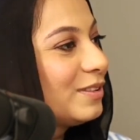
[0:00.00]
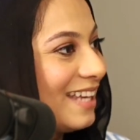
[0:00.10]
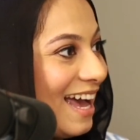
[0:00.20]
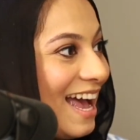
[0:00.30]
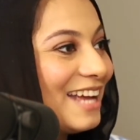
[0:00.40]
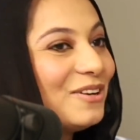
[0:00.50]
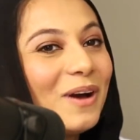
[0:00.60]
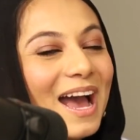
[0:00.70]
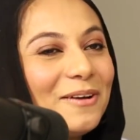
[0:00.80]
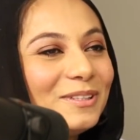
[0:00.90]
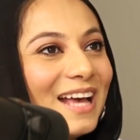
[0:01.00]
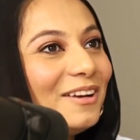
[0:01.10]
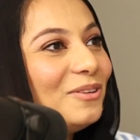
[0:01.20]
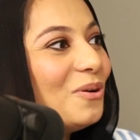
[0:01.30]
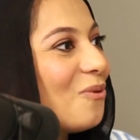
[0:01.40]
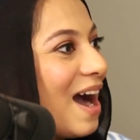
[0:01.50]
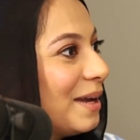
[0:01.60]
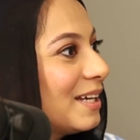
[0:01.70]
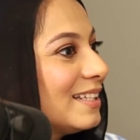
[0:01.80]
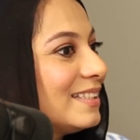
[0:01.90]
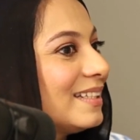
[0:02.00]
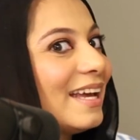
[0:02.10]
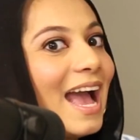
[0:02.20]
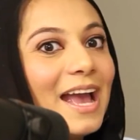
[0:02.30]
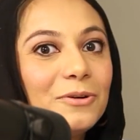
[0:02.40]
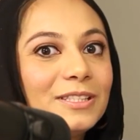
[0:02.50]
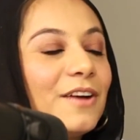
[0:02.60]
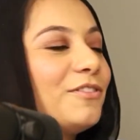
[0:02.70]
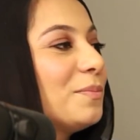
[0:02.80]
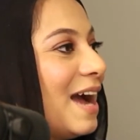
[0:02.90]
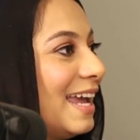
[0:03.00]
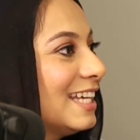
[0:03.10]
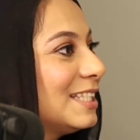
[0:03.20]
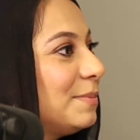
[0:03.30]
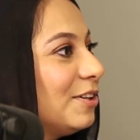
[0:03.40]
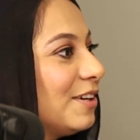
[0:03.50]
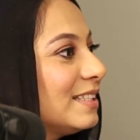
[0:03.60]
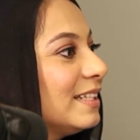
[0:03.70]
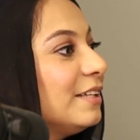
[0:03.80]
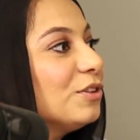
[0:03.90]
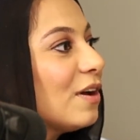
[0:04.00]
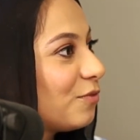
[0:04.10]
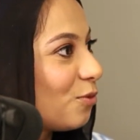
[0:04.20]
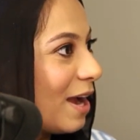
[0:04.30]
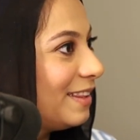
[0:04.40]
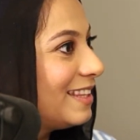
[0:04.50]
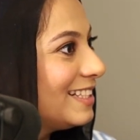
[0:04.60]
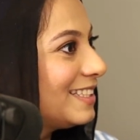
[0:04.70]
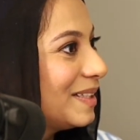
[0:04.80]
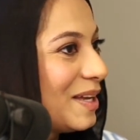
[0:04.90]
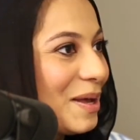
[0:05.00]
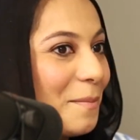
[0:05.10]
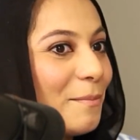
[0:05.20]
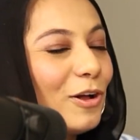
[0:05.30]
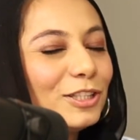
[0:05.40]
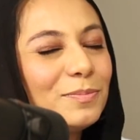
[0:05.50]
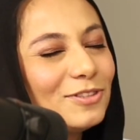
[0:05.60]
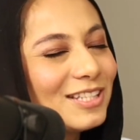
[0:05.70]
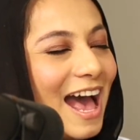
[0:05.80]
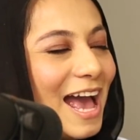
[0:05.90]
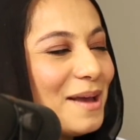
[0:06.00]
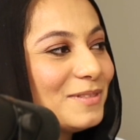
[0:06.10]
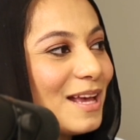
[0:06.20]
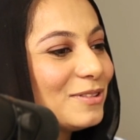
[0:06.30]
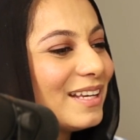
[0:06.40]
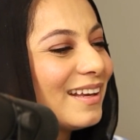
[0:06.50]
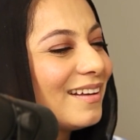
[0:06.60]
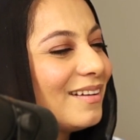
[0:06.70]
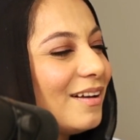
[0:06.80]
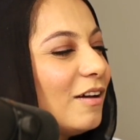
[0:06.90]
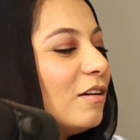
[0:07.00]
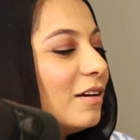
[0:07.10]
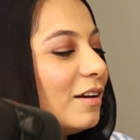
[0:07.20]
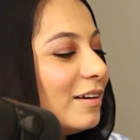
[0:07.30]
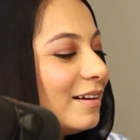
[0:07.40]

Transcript: Yeah, I know. I don't know why, because it was never my experience. And even though I've read this multiple times, I was like, huh.